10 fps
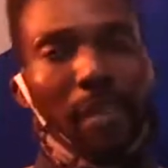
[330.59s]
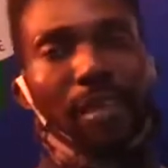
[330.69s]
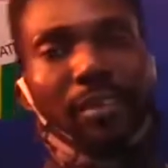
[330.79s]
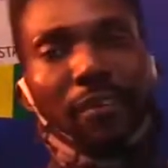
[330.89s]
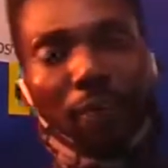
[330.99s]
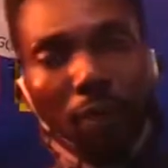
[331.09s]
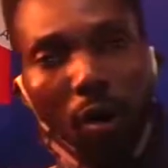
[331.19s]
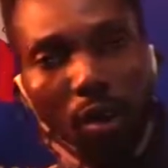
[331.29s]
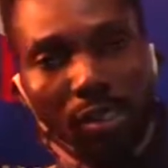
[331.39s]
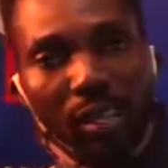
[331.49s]
It's a
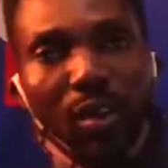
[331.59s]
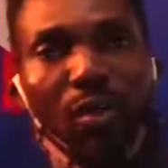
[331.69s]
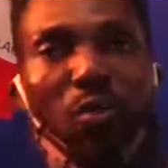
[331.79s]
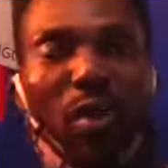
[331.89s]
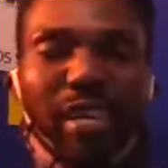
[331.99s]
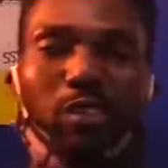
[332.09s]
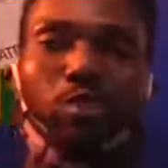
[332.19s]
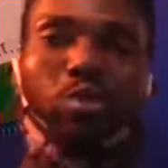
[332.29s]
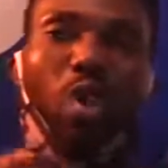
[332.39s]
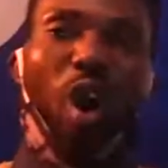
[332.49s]
force where
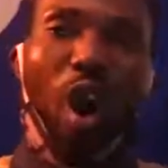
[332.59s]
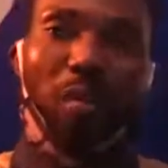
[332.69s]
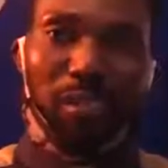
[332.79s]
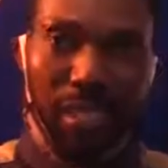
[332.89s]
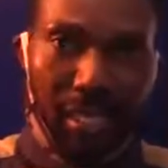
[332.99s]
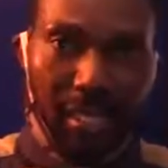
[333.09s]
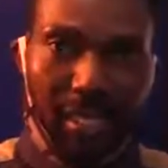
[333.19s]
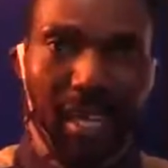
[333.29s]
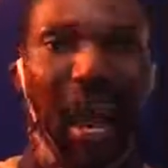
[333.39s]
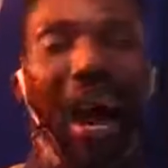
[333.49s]
two objects
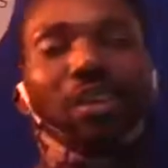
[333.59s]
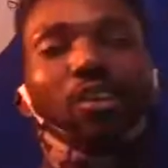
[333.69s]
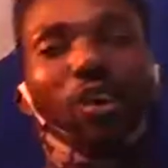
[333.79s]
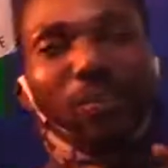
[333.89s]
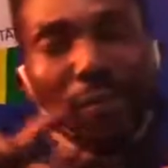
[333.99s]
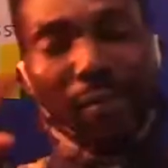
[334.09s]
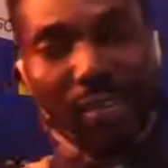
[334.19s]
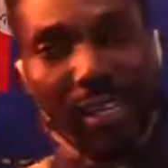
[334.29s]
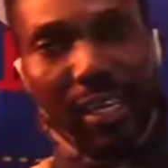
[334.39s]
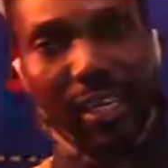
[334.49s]
are not
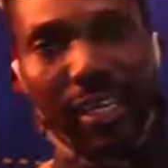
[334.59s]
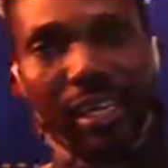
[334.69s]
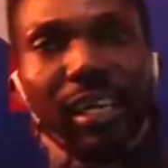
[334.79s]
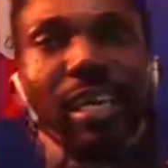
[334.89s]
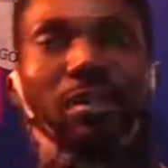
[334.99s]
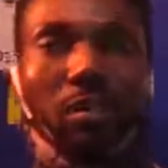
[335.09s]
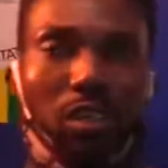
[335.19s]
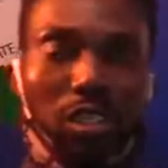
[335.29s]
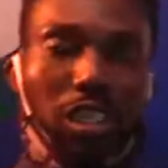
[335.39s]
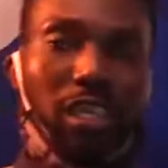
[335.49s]
physically
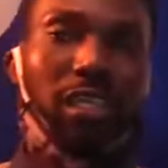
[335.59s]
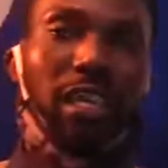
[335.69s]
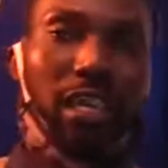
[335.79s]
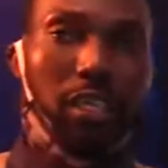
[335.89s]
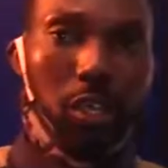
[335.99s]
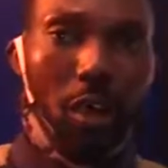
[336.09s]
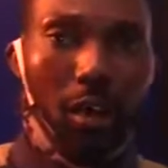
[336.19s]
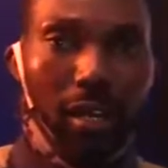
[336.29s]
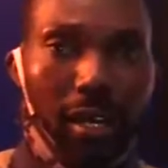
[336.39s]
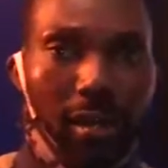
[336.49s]
touching each
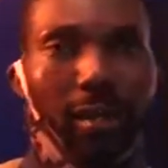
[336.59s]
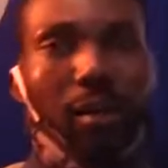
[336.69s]
other.